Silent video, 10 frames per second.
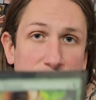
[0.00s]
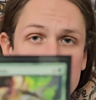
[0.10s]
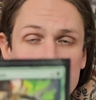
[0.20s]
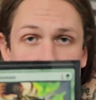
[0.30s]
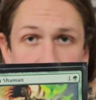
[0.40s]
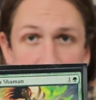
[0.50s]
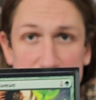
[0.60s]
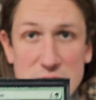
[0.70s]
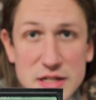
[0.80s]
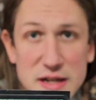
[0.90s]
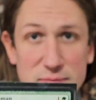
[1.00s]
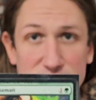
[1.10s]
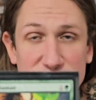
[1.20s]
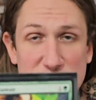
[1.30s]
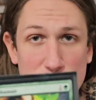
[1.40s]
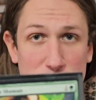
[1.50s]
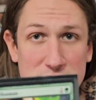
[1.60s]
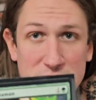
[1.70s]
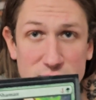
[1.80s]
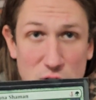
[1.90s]
This is a
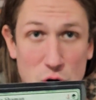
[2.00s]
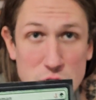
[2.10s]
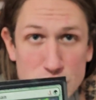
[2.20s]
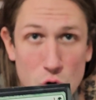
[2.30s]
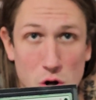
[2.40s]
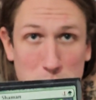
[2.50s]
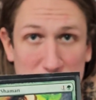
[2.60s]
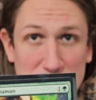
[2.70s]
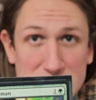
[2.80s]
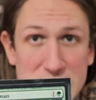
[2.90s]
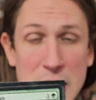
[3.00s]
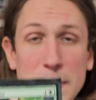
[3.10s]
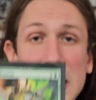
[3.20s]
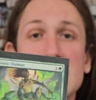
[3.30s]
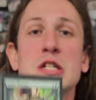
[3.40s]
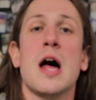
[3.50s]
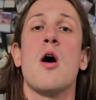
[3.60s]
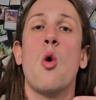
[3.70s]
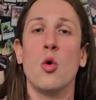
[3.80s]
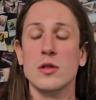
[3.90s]
very, very strong piece because
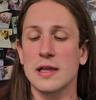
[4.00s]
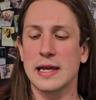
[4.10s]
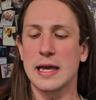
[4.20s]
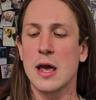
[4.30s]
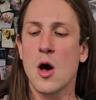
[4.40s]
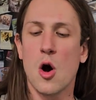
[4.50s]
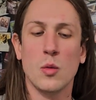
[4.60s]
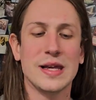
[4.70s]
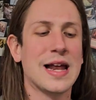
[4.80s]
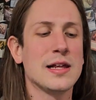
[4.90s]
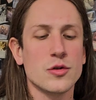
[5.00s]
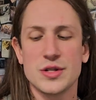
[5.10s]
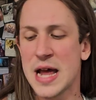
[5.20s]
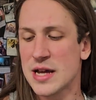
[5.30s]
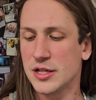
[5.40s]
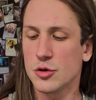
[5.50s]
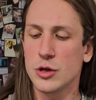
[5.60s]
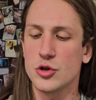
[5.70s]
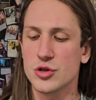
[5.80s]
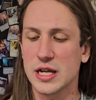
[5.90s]
not only are we getting those nasty
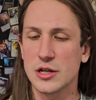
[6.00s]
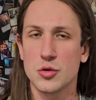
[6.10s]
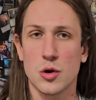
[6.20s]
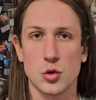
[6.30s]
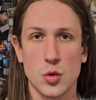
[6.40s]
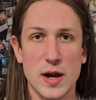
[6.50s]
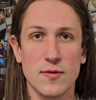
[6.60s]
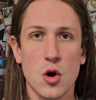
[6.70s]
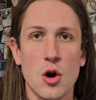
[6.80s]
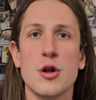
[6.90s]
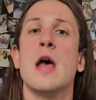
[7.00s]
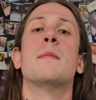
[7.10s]
creatures into our graveyard,